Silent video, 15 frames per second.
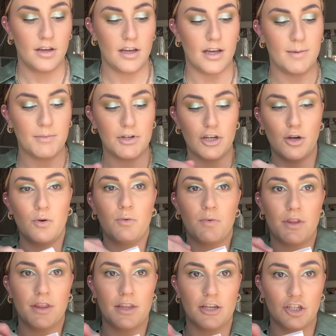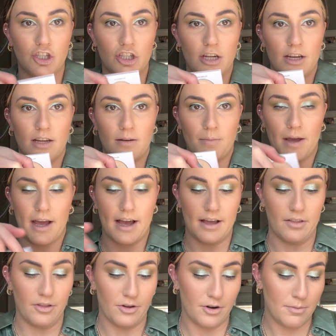I'm gonna go in with this shade in my
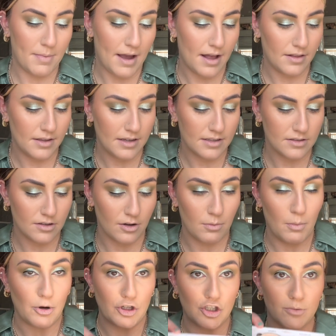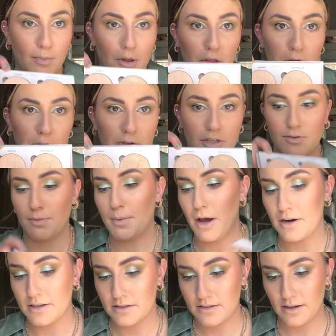highlighter palette. It's called Marshmallow. It's from
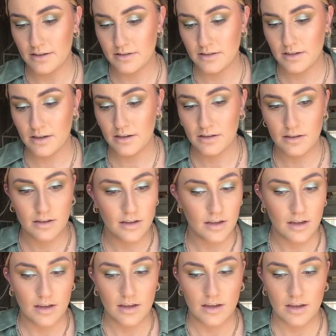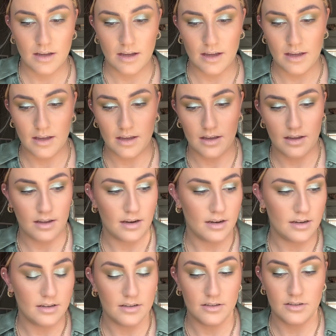Anastasia.
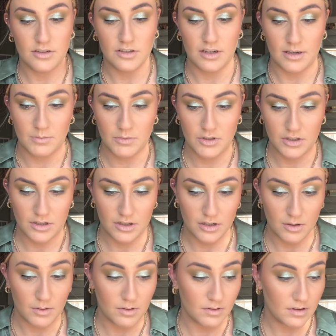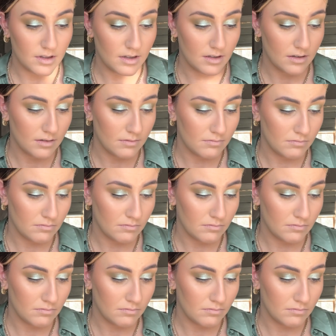And I'm just gonna go in with that.